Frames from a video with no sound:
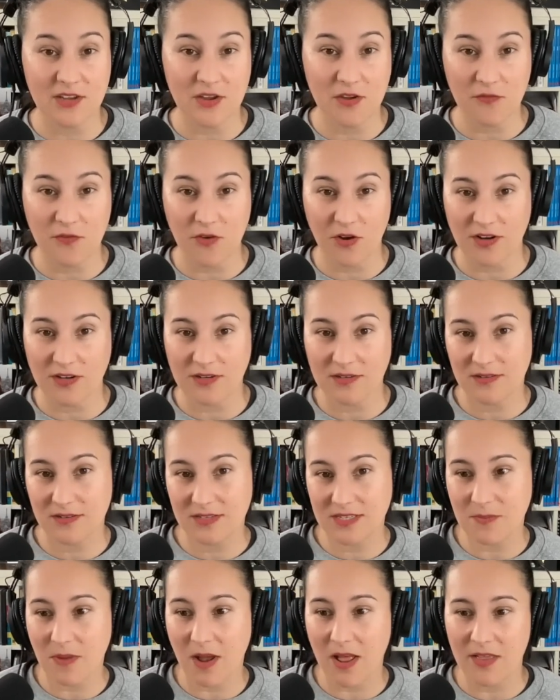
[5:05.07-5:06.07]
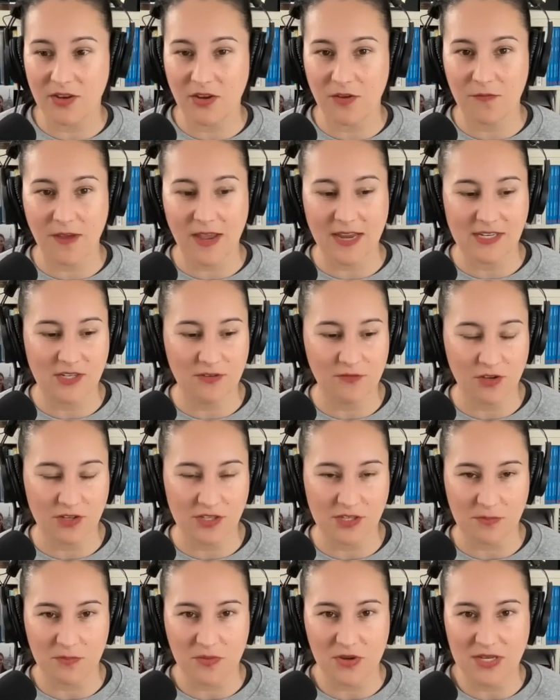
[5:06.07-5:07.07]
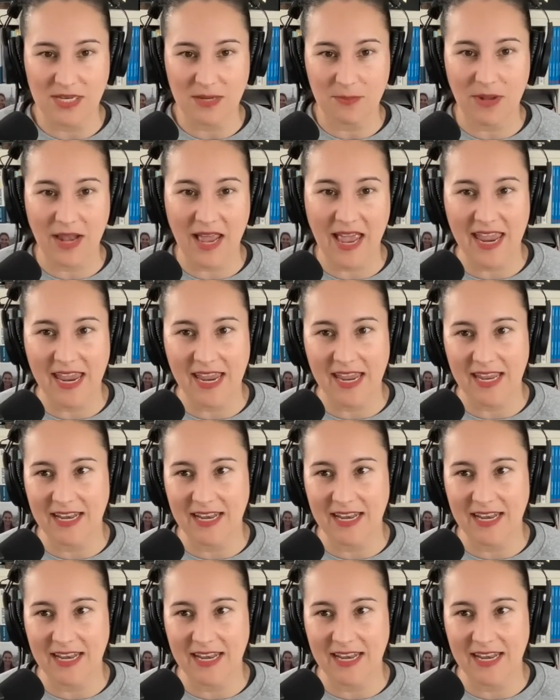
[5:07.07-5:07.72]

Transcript: you've got a smile on your face, you've got some music playing,